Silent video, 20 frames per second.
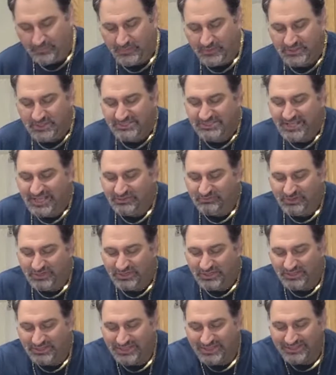Just getting
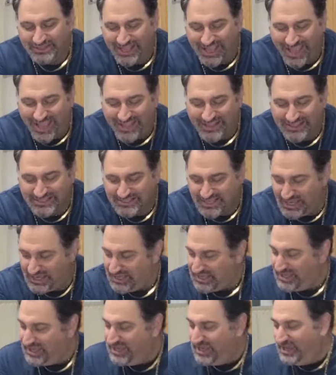rid of the ends
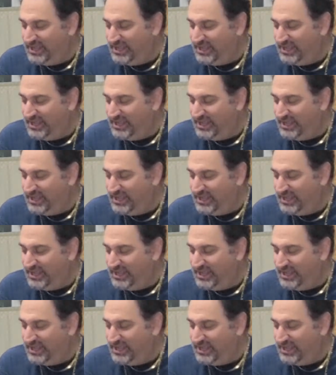there.